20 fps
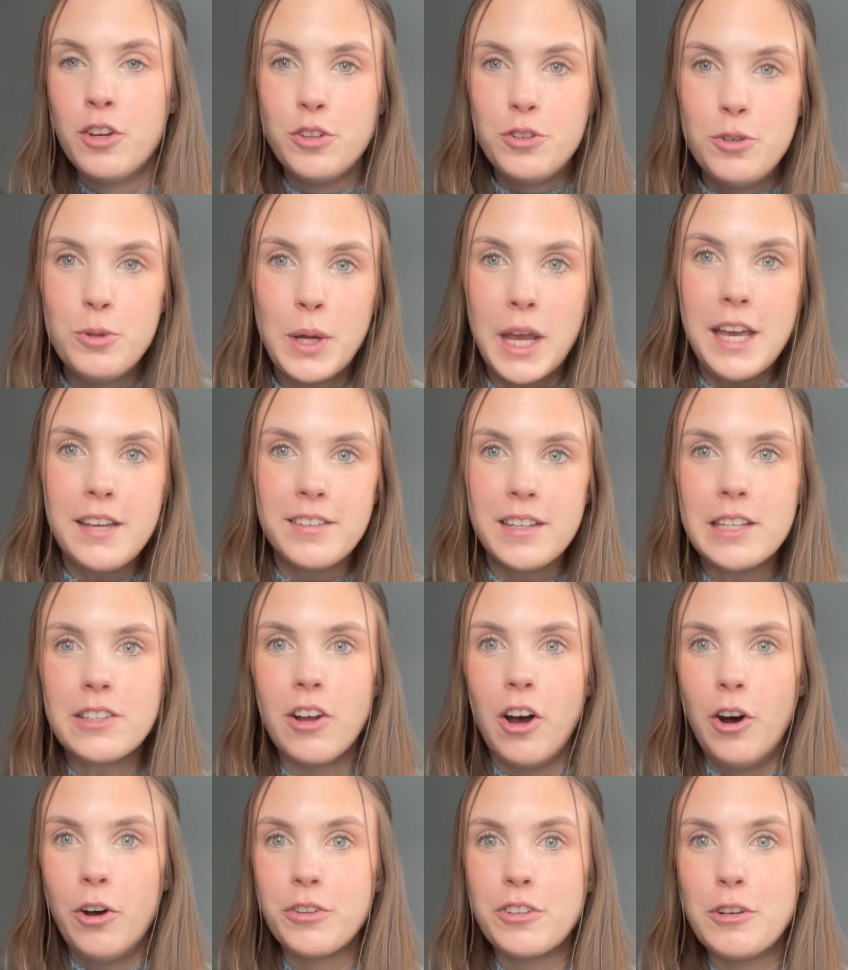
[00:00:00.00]
Suitcases
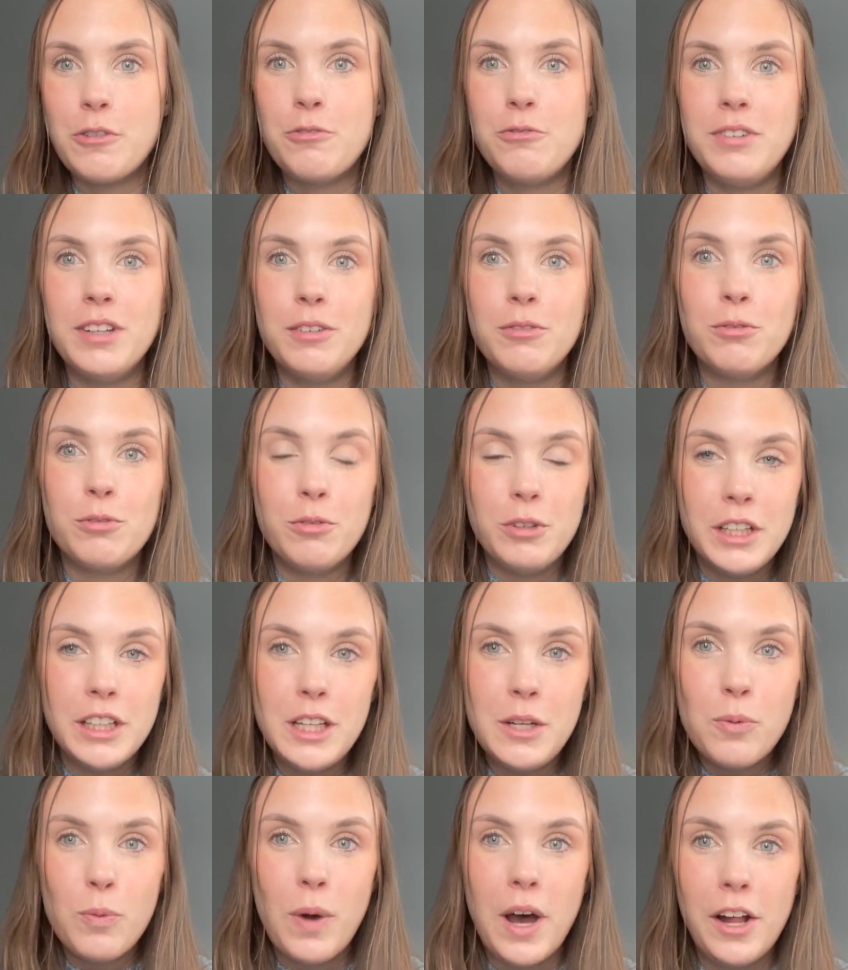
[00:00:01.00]
also fit really
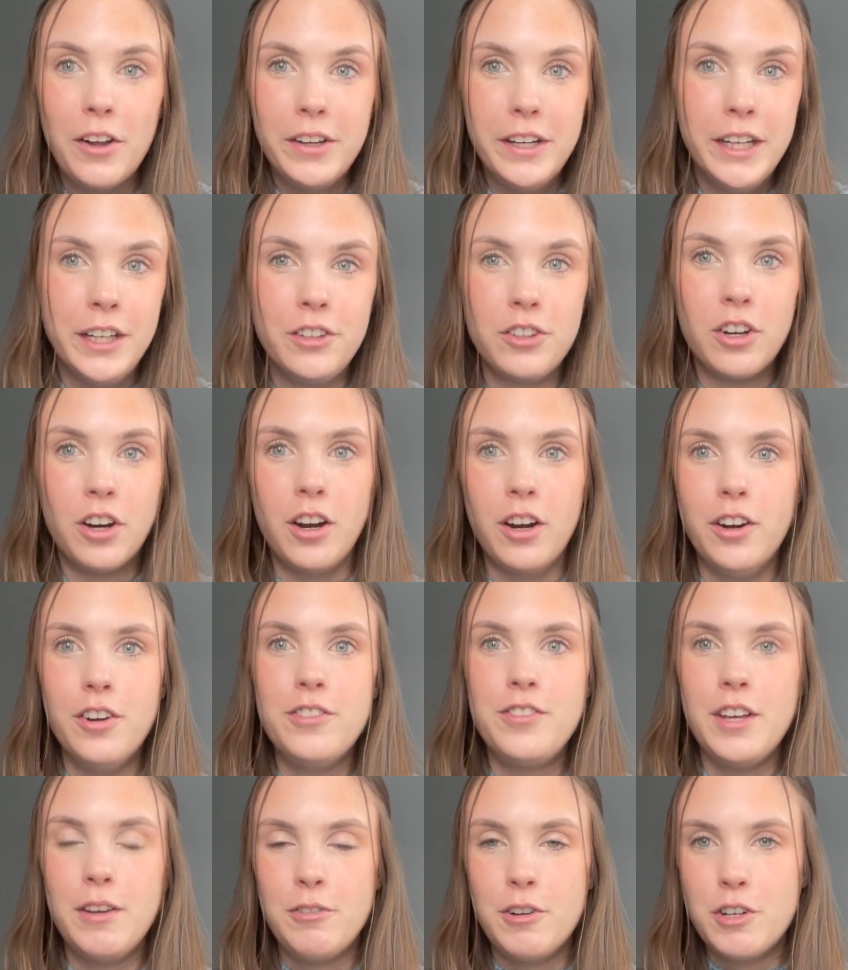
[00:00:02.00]
well in cars.
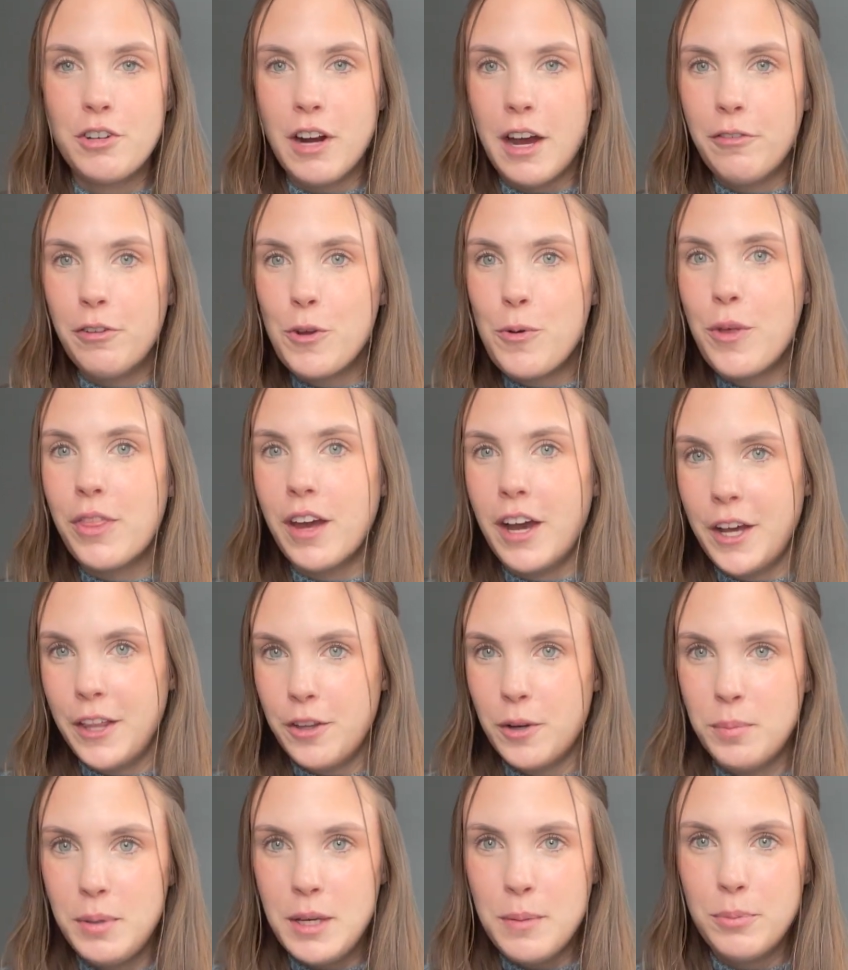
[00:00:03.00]
If you're traveling with
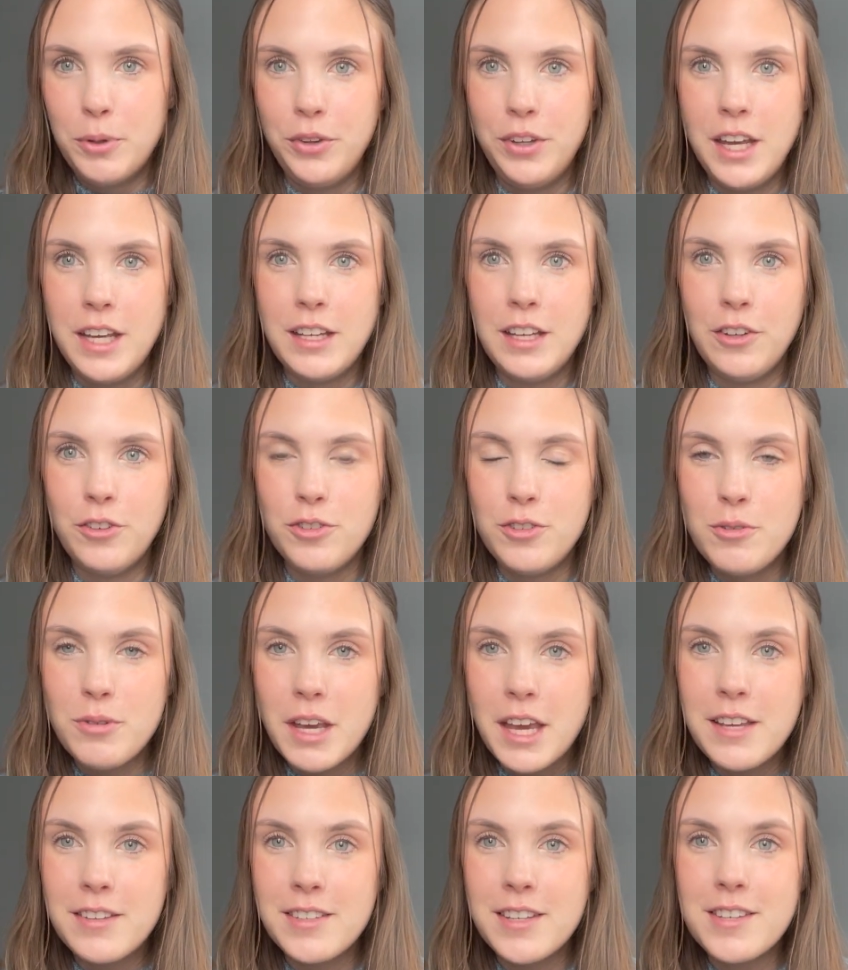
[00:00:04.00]
other people taking
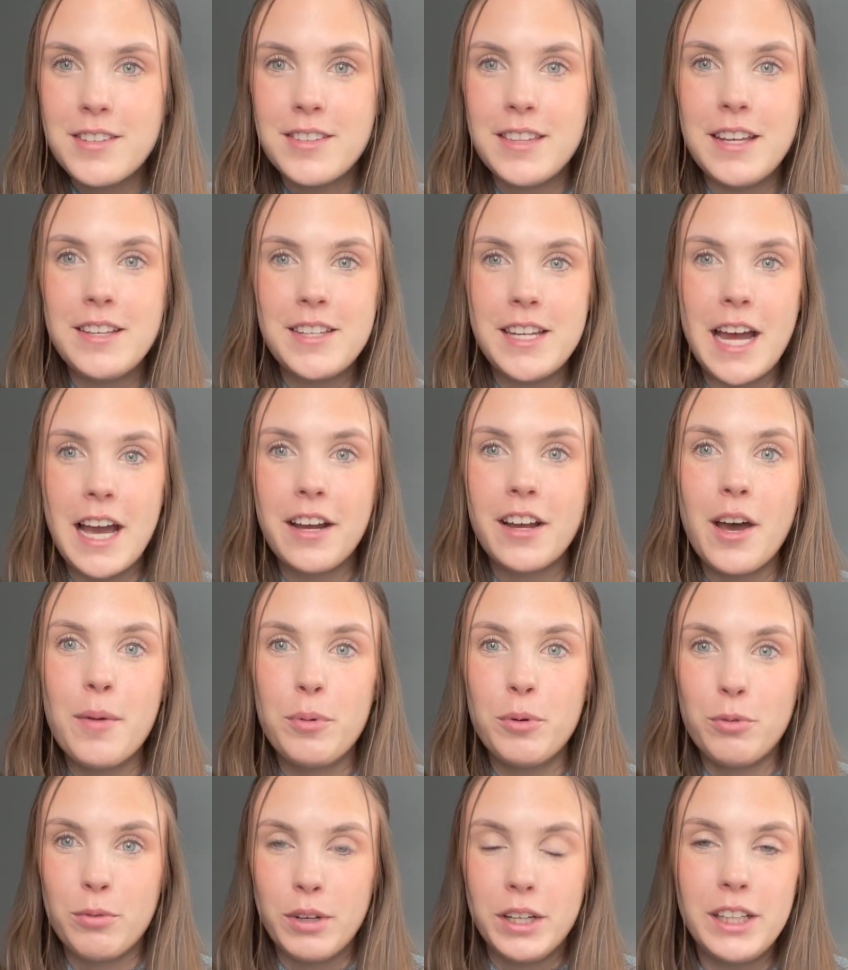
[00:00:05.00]
suitcases, they stack up
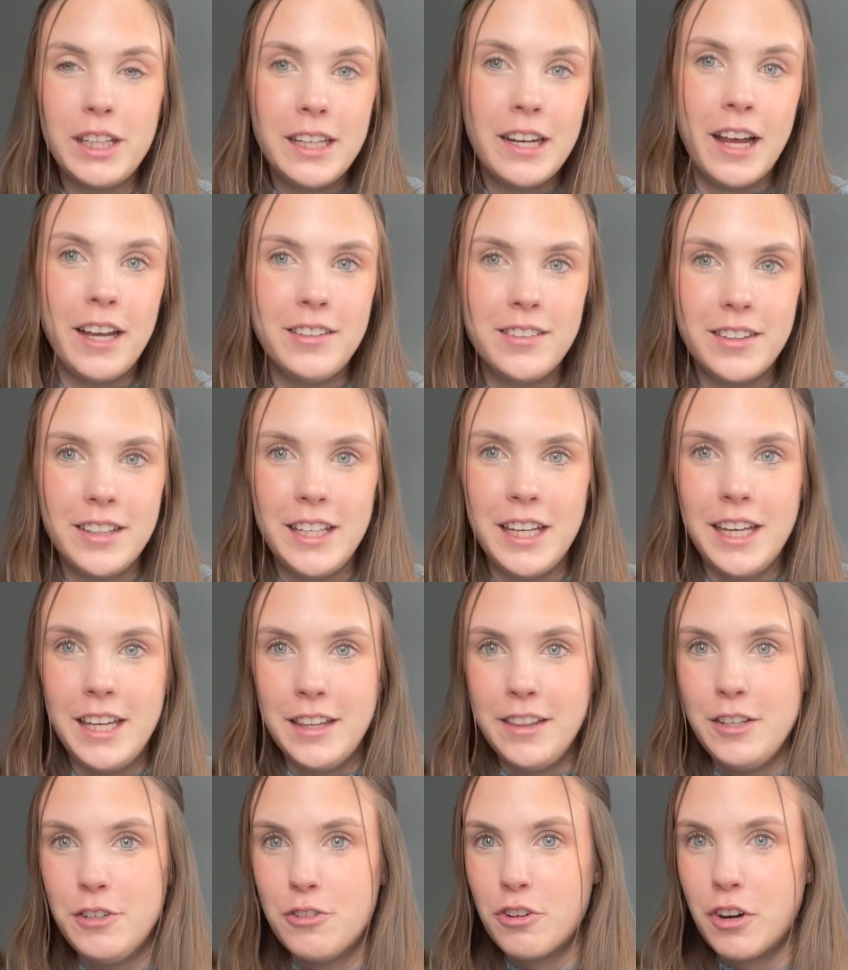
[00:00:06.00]
really nicely in
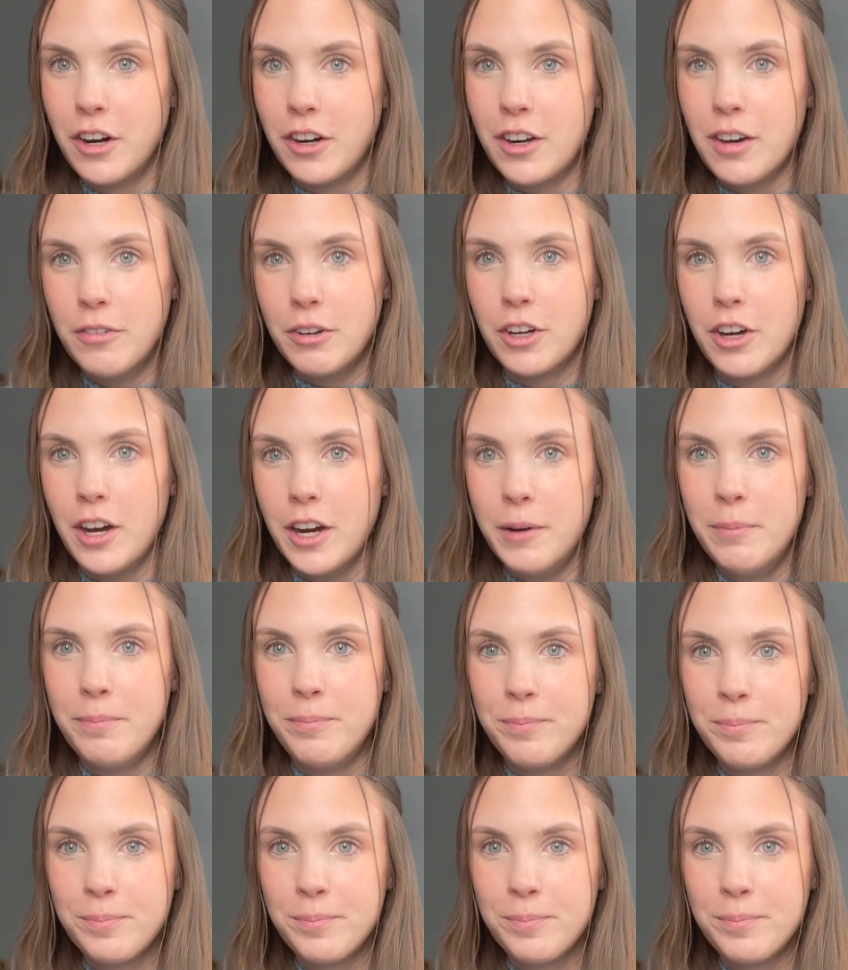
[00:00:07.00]
the trunk of a car.